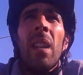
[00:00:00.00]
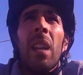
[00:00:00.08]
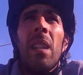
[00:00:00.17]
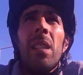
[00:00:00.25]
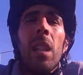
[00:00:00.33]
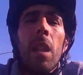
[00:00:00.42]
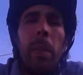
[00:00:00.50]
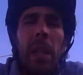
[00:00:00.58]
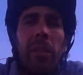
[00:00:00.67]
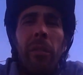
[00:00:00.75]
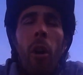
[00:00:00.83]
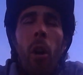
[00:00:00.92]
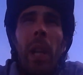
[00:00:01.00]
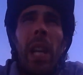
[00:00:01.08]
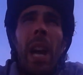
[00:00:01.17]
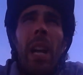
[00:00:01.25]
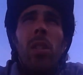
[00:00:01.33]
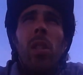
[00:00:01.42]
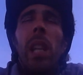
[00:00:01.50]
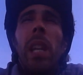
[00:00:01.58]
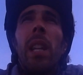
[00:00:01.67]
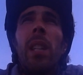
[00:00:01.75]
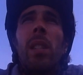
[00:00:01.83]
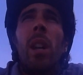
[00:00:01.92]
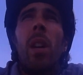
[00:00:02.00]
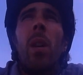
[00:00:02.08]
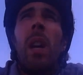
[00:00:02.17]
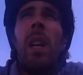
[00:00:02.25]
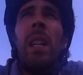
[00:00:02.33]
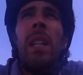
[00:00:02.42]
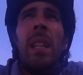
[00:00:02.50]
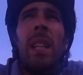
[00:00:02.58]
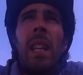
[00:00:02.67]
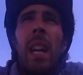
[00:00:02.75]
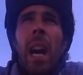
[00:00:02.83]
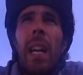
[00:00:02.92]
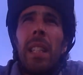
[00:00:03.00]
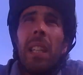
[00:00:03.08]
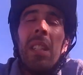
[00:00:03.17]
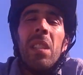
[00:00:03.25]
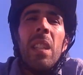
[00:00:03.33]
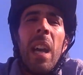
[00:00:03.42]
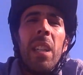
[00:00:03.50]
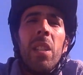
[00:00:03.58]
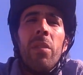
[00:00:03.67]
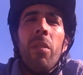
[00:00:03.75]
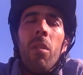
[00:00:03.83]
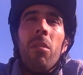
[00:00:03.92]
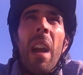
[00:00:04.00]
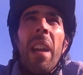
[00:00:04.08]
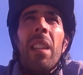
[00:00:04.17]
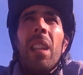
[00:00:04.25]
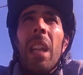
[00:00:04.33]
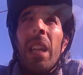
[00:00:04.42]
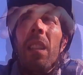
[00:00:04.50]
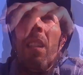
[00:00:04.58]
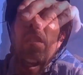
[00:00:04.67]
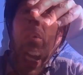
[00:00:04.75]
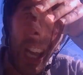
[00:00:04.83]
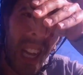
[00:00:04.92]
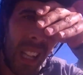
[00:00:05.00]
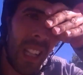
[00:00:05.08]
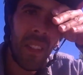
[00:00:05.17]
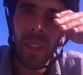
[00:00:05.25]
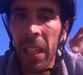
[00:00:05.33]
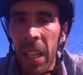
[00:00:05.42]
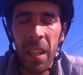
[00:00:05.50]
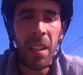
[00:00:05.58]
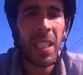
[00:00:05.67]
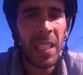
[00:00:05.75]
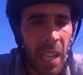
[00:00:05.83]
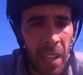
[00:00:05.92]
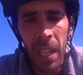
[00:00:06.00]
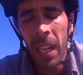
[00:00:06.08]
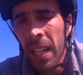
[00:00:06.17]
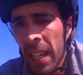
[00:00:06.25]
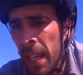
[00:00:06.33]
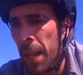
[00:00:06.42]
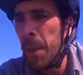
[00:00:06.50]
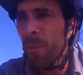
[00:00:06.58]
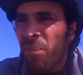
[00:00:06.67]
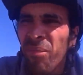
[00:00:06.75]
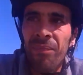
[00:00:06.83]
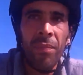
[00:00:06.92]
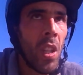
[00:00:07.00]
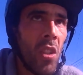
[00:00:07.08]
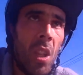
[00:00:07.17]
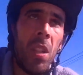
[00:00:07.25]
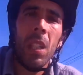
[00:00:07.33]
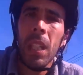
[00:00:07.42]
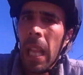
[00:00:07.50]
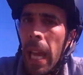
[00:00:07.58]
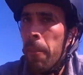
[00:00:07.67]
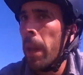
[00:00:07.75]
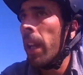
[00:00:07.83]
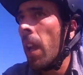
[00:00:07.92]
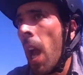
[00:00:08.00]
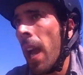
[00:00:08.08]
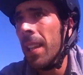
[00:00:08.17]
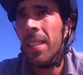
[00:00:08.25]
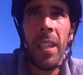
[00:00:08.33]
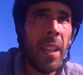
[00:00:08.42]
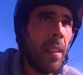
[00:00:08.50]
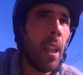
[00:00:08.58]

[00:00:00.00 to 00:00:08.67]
It's a little bit foggy actually, so I think it's nice for riding like this. Leaving Ericeira, just climbing. That's it.